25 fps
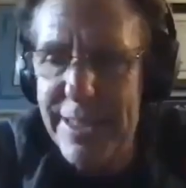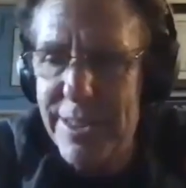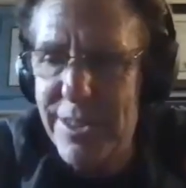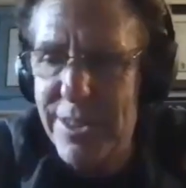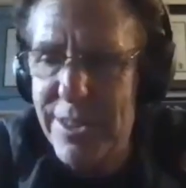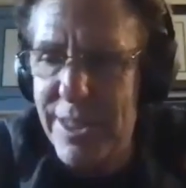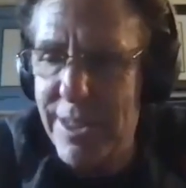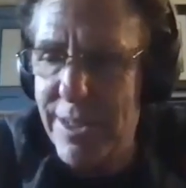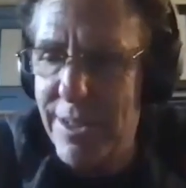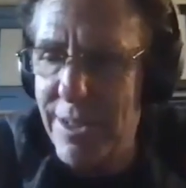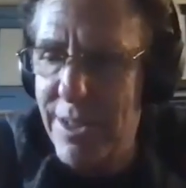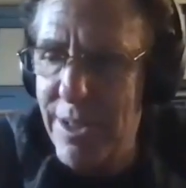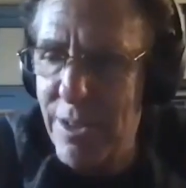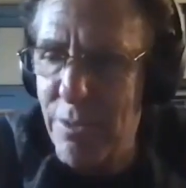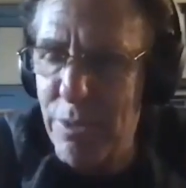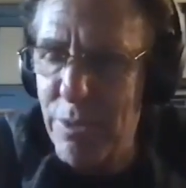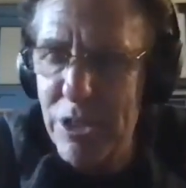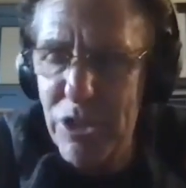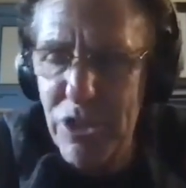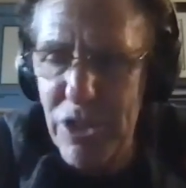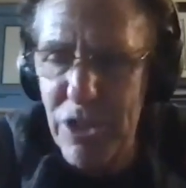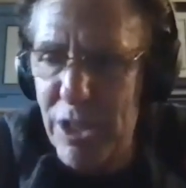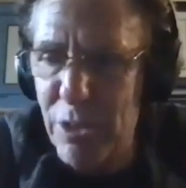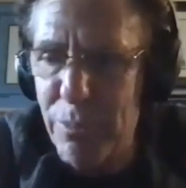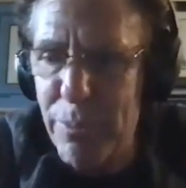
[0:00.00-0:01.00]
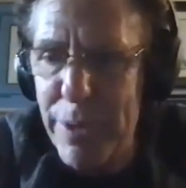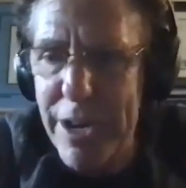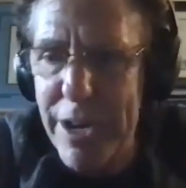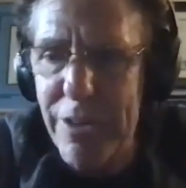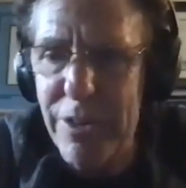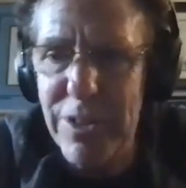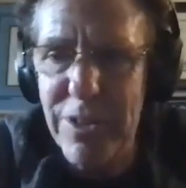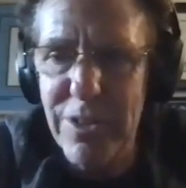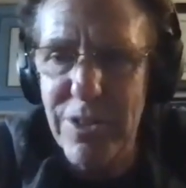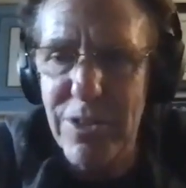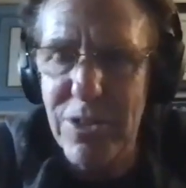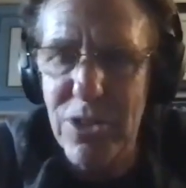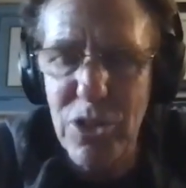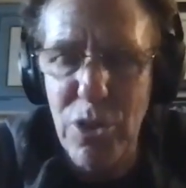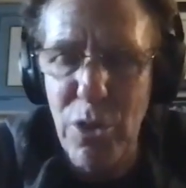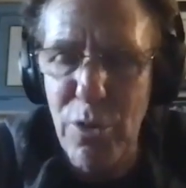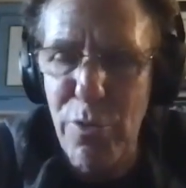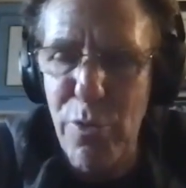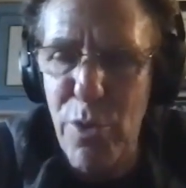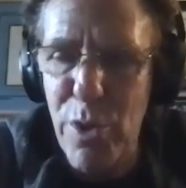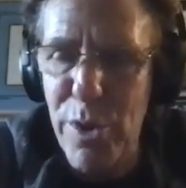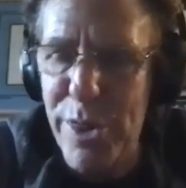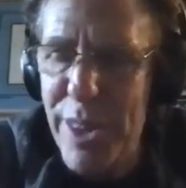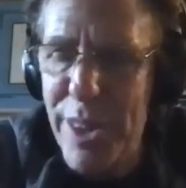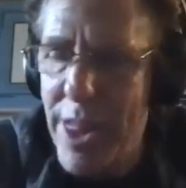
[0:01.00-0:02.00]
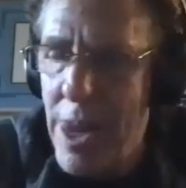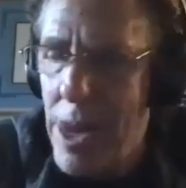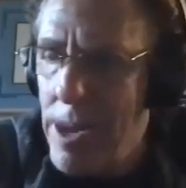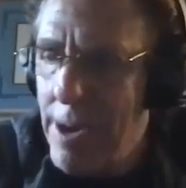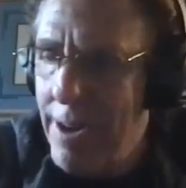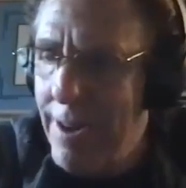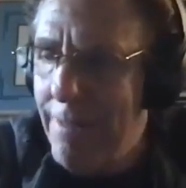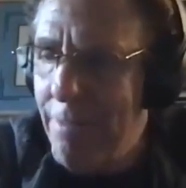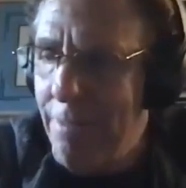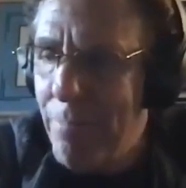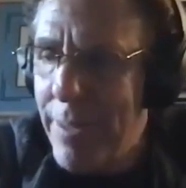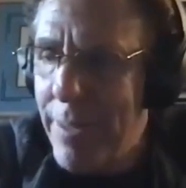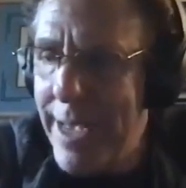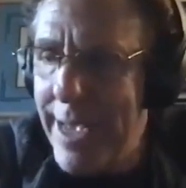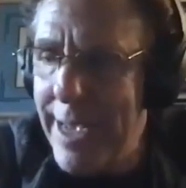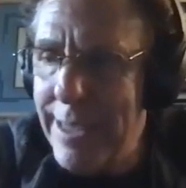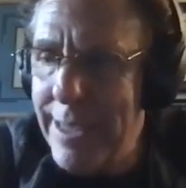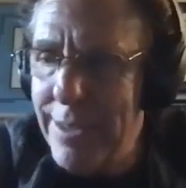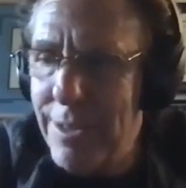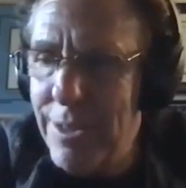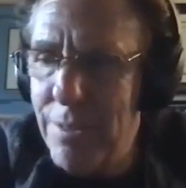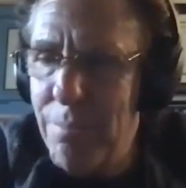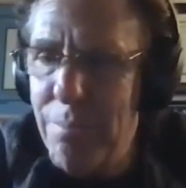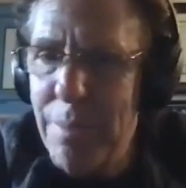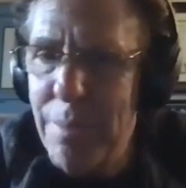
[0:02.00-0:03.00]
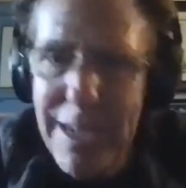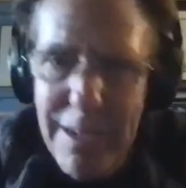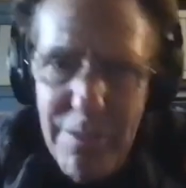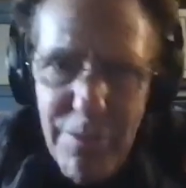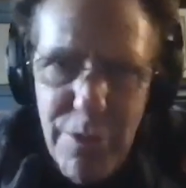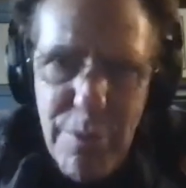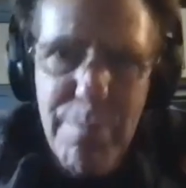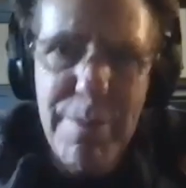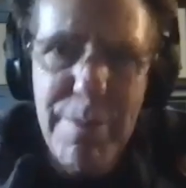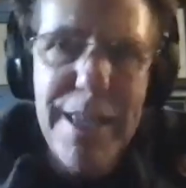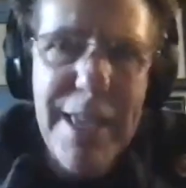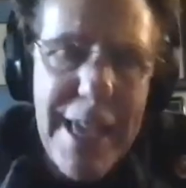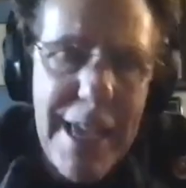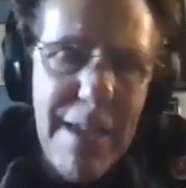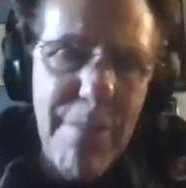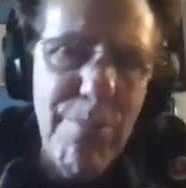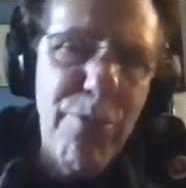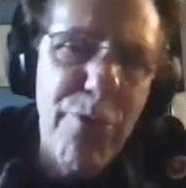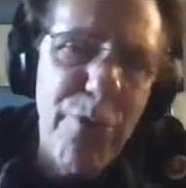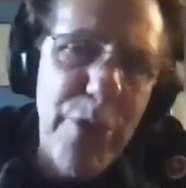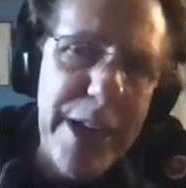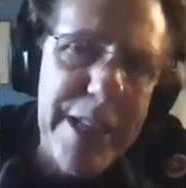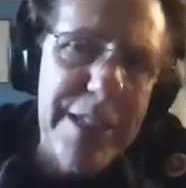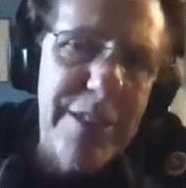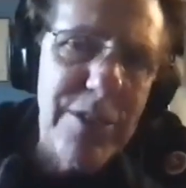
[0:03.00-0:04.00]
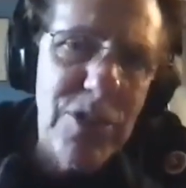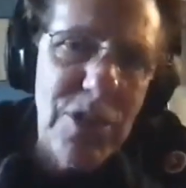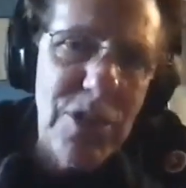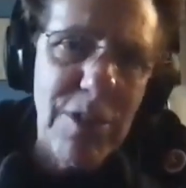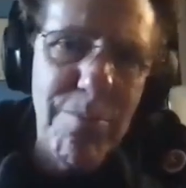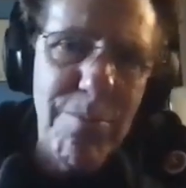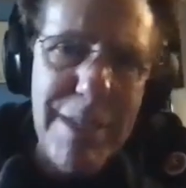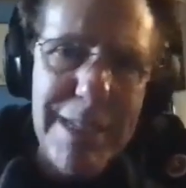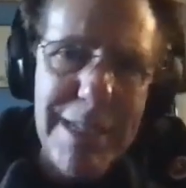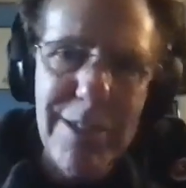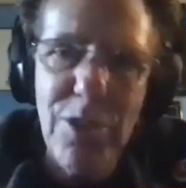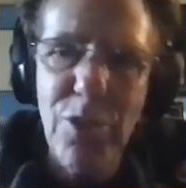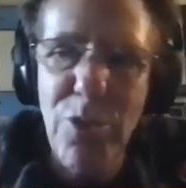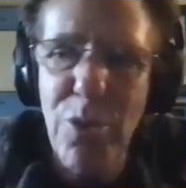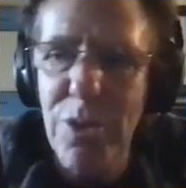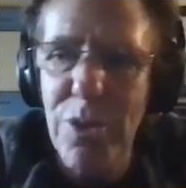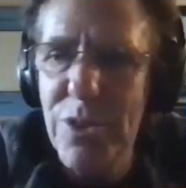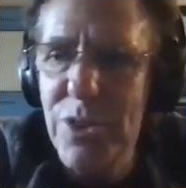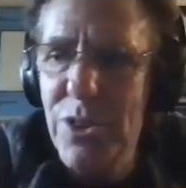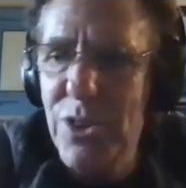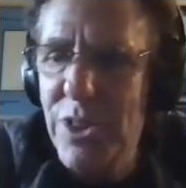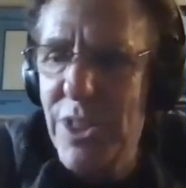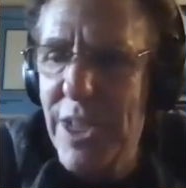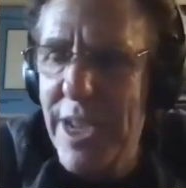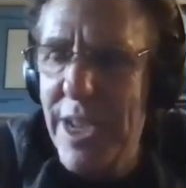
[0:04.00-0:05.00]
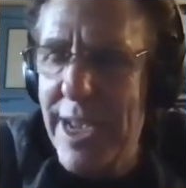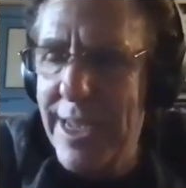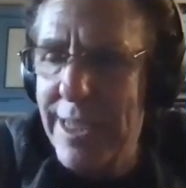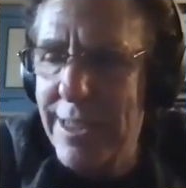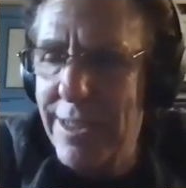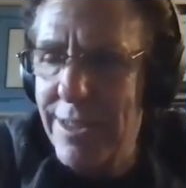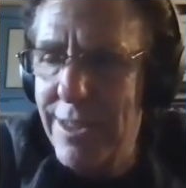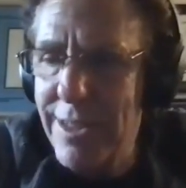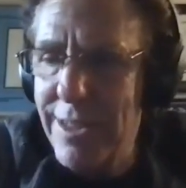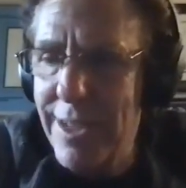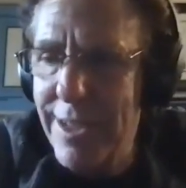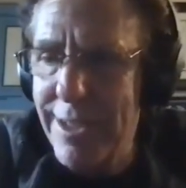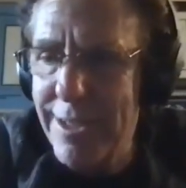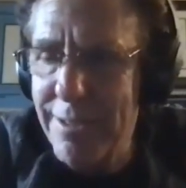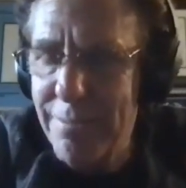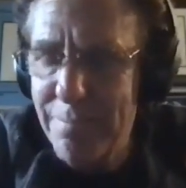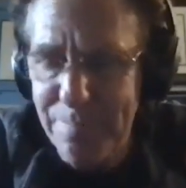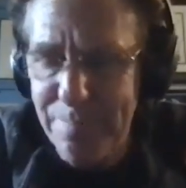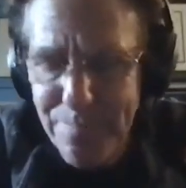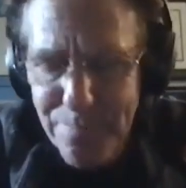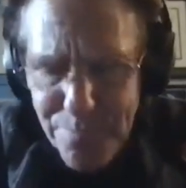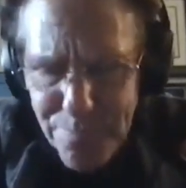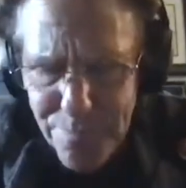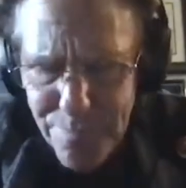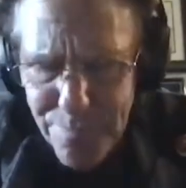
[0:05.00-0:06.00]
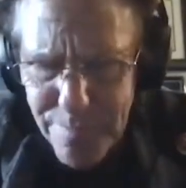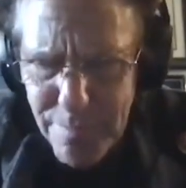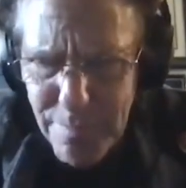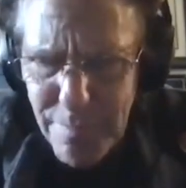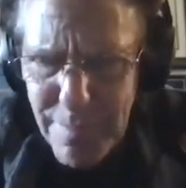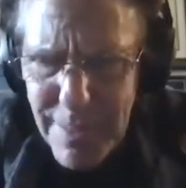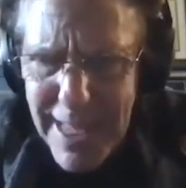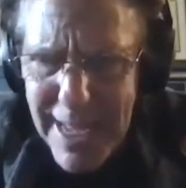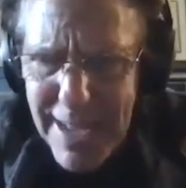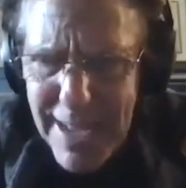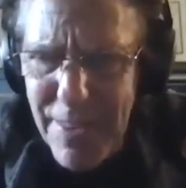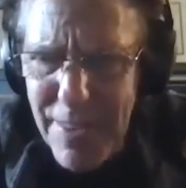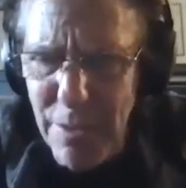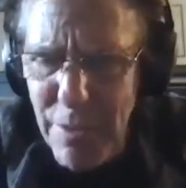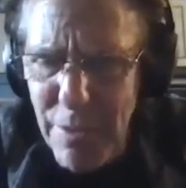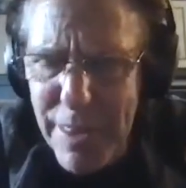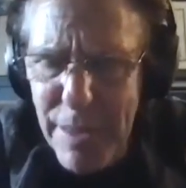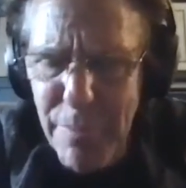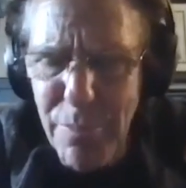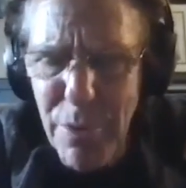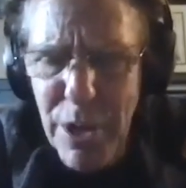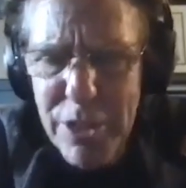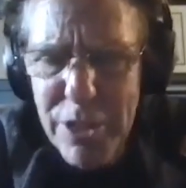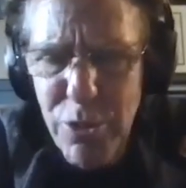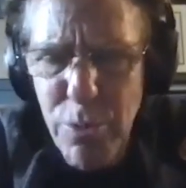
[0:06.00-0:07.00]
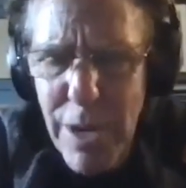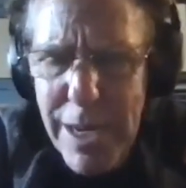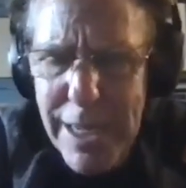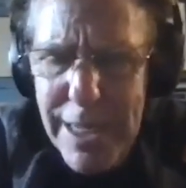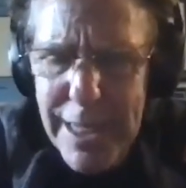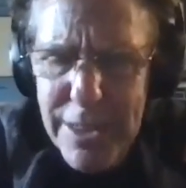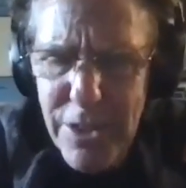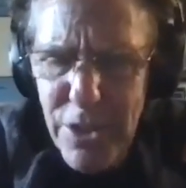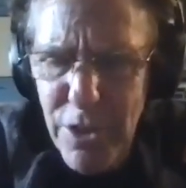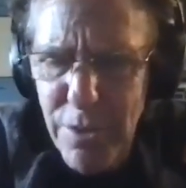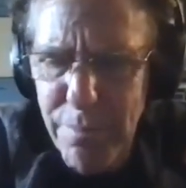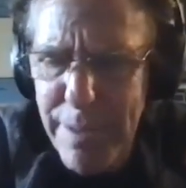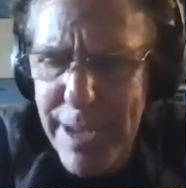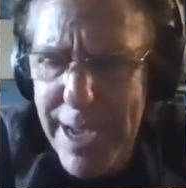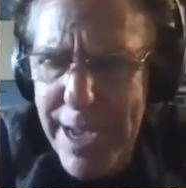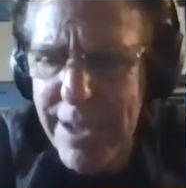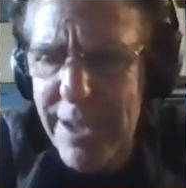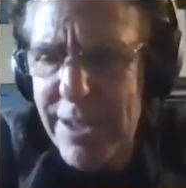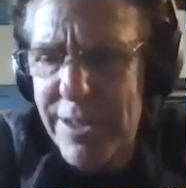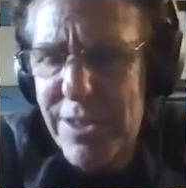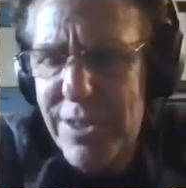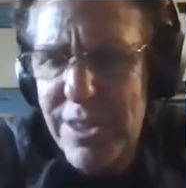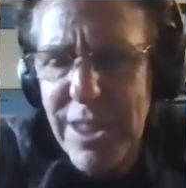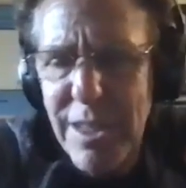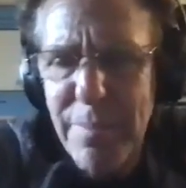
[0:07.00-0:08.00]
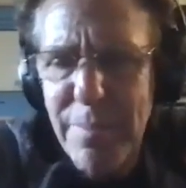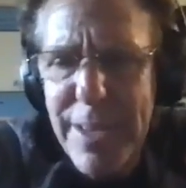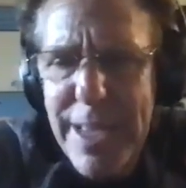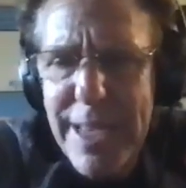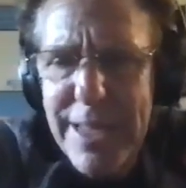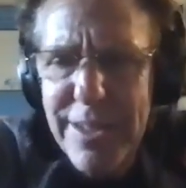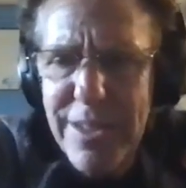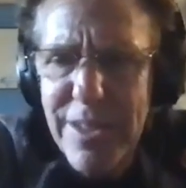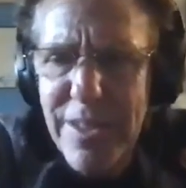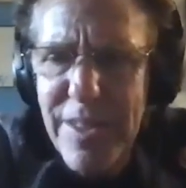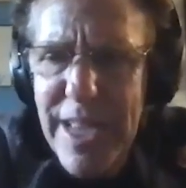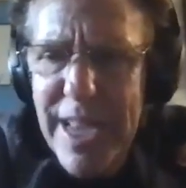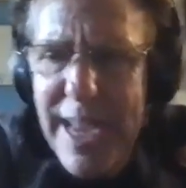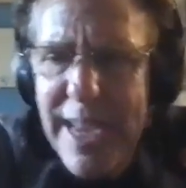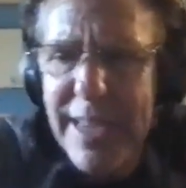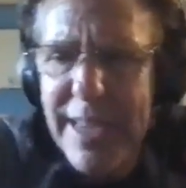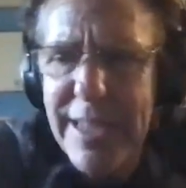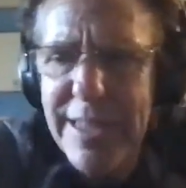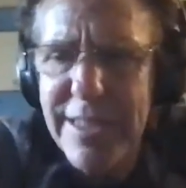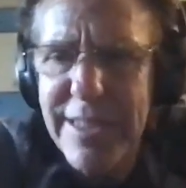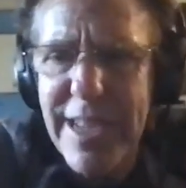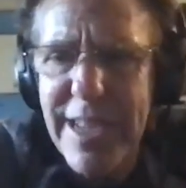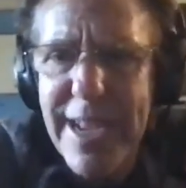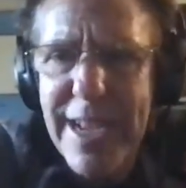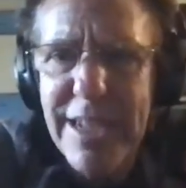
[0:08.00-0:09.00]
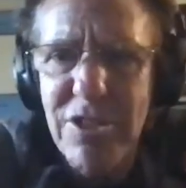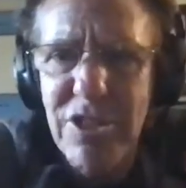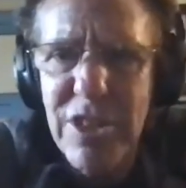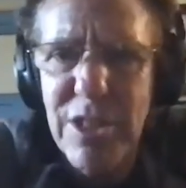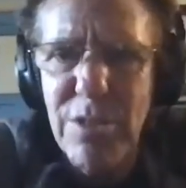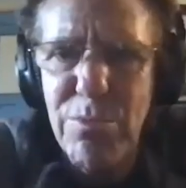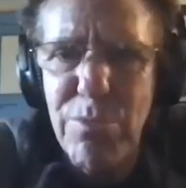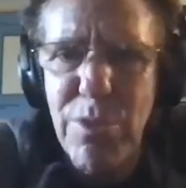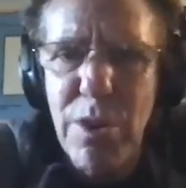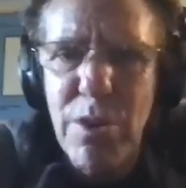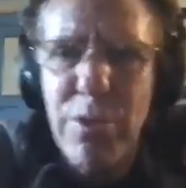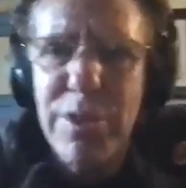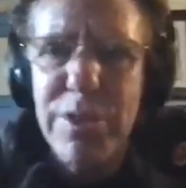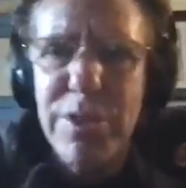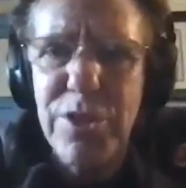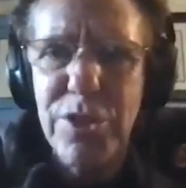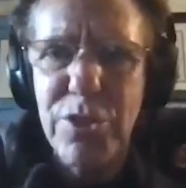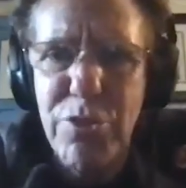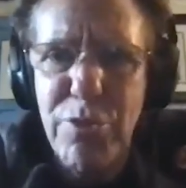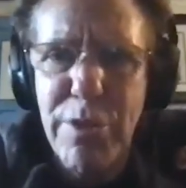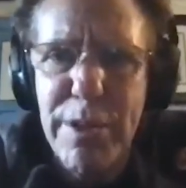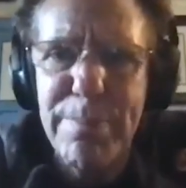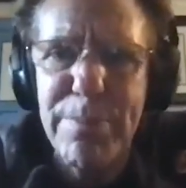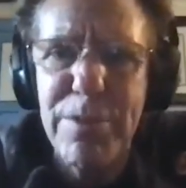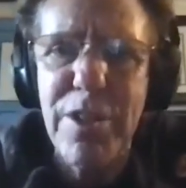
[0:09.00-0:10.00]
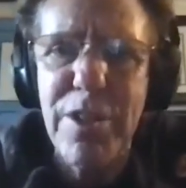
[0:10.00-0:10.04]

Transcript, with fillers: and uh, Richard Albert, and so forth and many of them became friends and mentors. And uh, and then when they brought Twilight Zone back on CBS in the 80s, I actually wrote a script